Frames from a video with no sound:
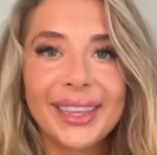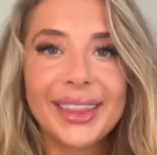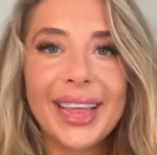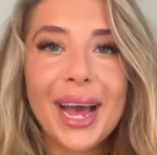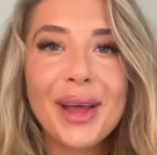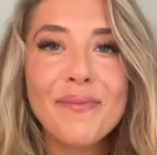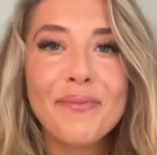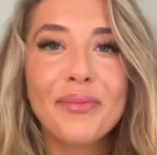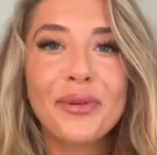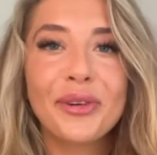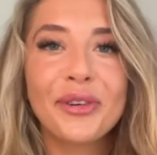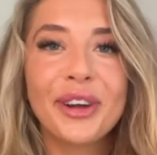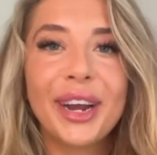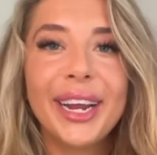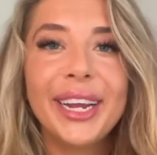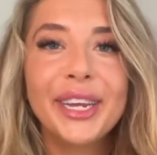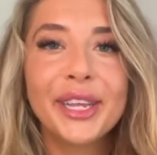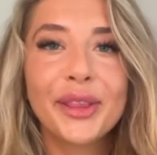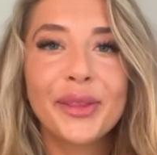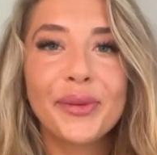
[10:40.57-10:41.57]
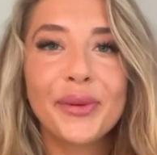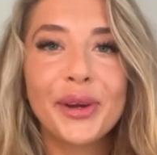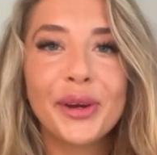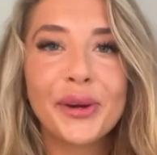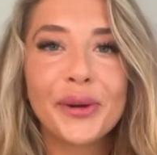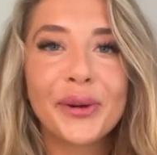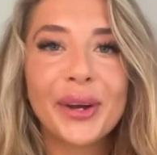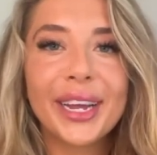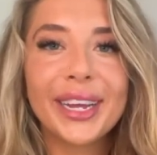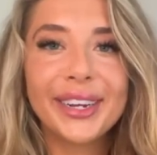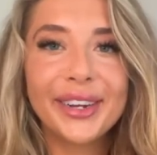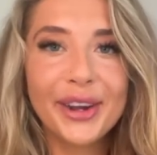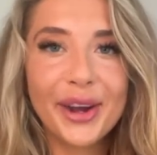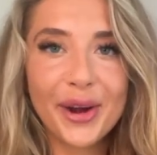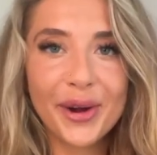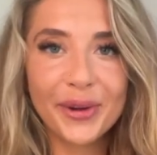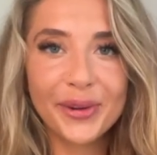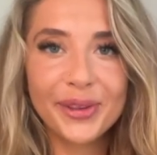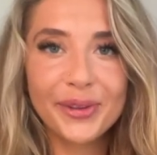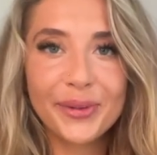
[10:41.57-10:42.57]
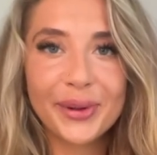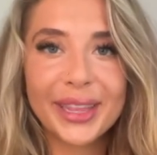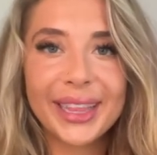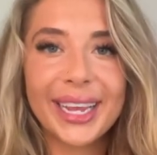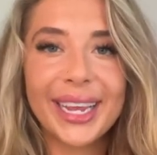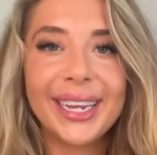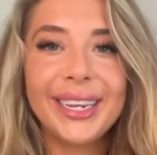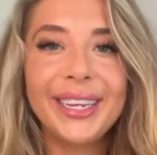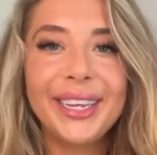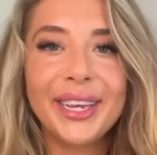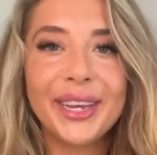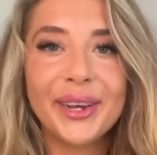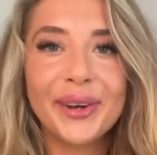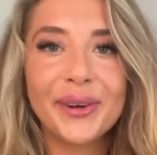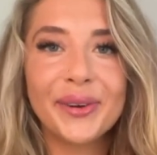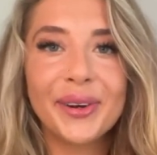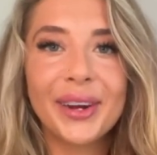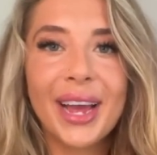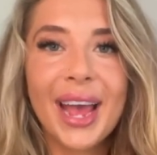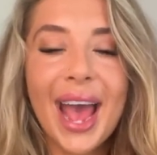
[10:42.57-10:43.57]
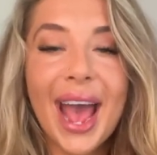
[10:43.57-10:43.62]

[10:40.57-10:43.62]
that breakthrough encodes within you